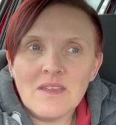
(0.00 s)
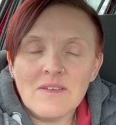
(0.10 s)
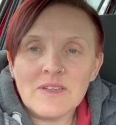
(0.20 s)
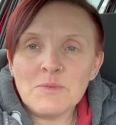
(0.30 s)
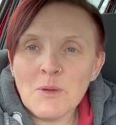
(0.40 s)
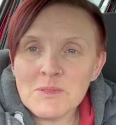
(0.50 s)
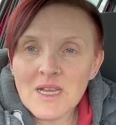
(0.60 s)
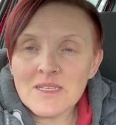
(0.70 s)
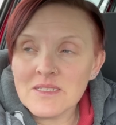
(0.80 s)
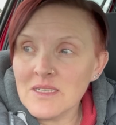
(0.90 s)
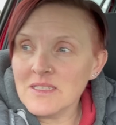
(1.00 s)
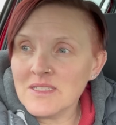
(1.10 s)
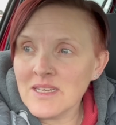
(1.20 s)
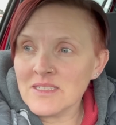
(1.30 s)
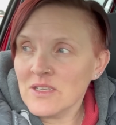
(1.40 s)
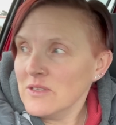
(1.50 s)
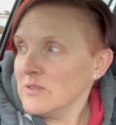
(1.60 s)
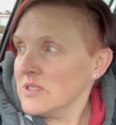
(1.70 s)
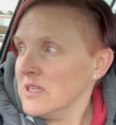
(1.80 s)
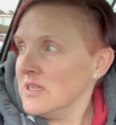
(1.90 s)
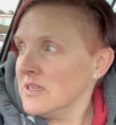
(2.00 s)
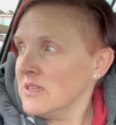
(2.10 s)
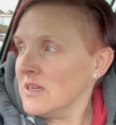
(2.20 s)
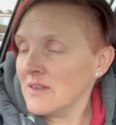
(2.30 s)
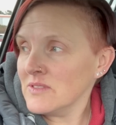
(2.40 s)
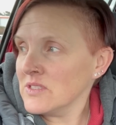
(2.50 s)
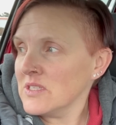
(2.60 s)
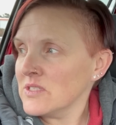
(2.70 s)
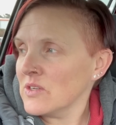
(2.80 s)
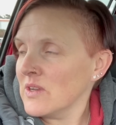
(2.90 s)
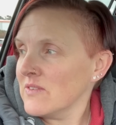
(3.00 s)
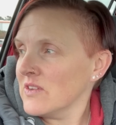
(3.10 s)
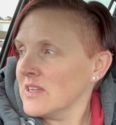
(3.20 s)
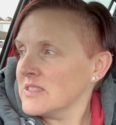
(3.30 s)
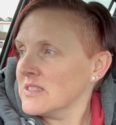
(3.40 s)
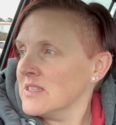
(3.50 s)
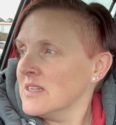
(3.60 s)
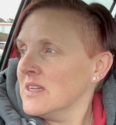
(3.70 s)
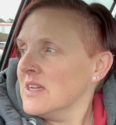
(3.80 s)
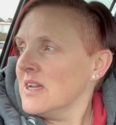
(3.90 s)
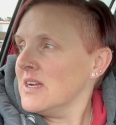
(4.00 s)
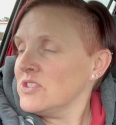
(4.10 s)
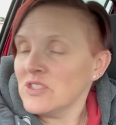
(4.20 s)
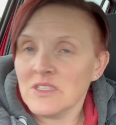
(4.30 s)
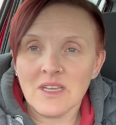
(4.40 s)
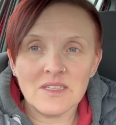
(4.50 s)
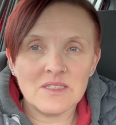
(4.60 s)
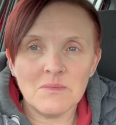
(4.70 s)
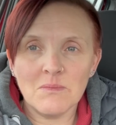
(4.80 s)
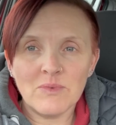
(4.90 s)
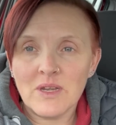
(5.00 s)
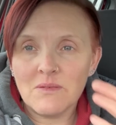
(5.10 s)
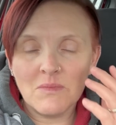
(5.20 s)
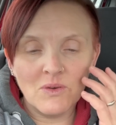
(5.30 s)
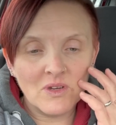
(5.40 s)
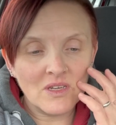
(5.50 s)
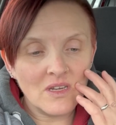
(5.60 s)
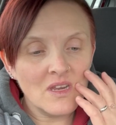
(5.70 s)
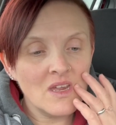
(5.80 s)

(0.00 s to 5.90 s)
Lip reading: had to pop to Asda and to Tesco's. I haven't done Tesco yet, I've done Asda, just to get some bread and milk and